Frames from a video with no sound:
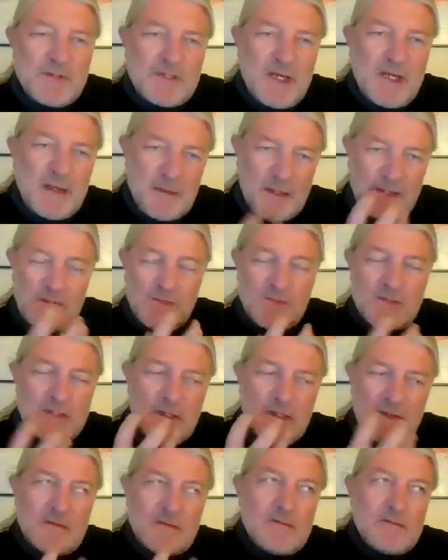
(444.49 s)
It's got, like you
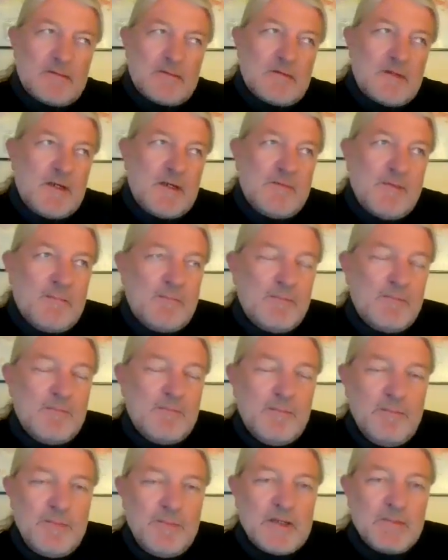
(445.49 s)
said, it's kind of a
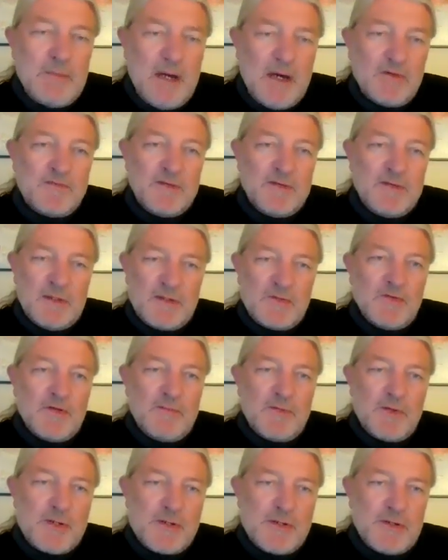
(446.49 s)
big mouthfeel to
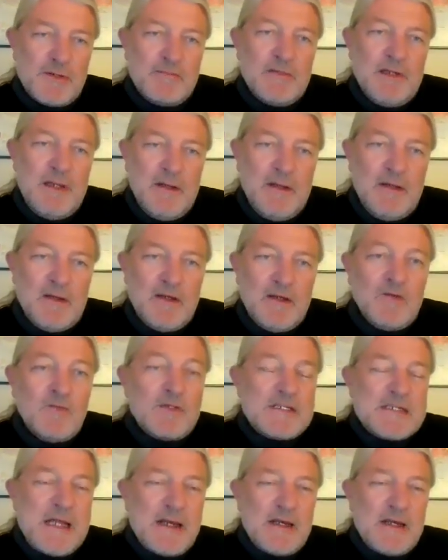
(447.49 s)
it for sure. It
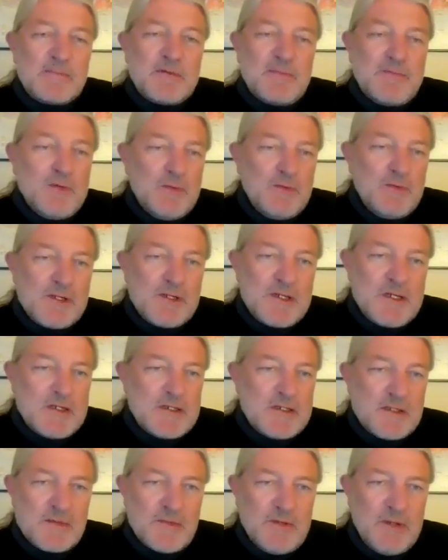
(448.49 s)
would stand up to food and
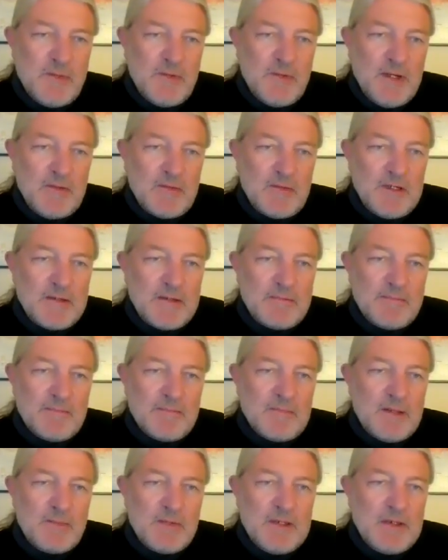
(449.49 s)
cheeses really well, right?
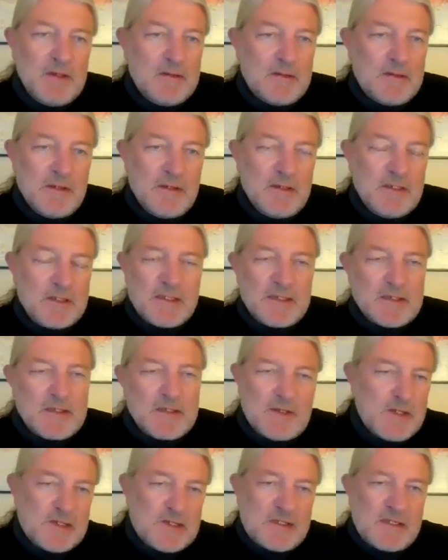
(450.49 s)
I mean, this
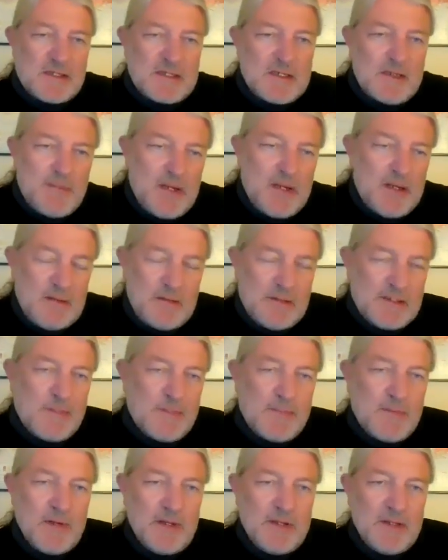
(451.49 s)
isn't just a
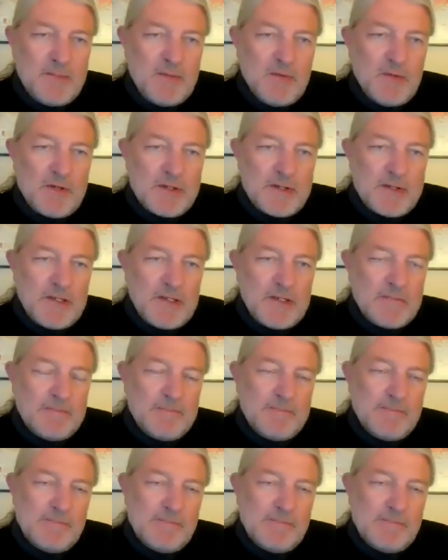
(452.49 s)
sipper on the porch, right?